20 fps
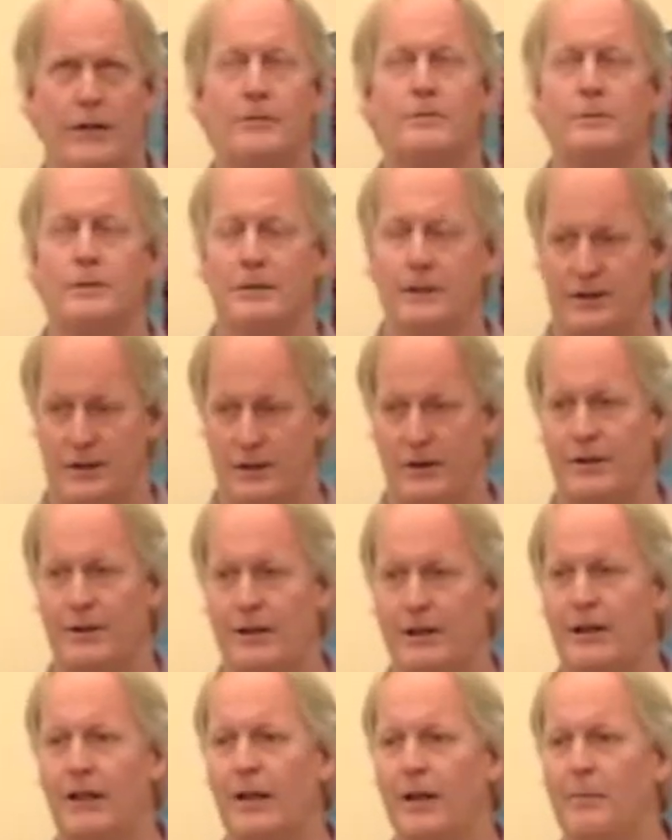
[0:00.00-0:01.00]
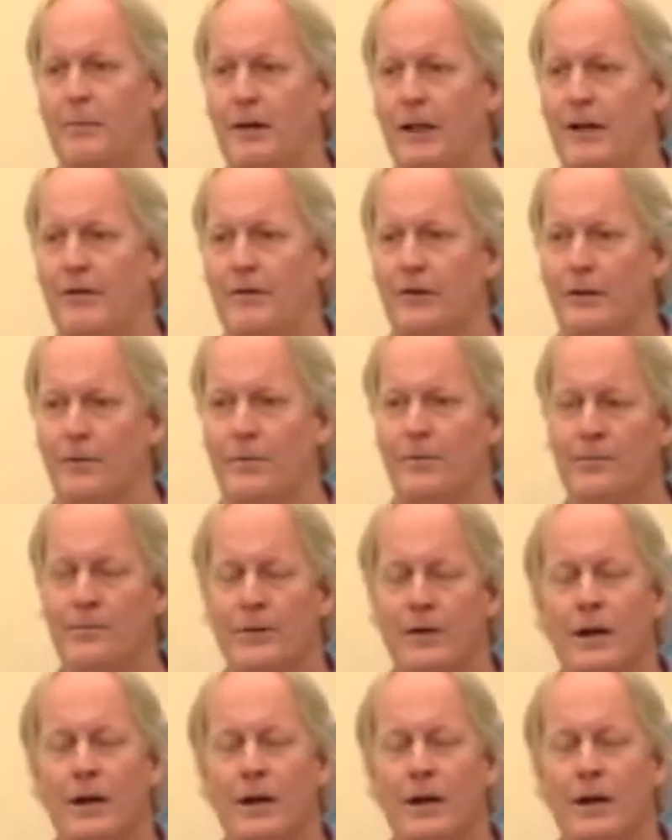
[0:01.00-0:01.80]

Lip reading: this was still at the club level.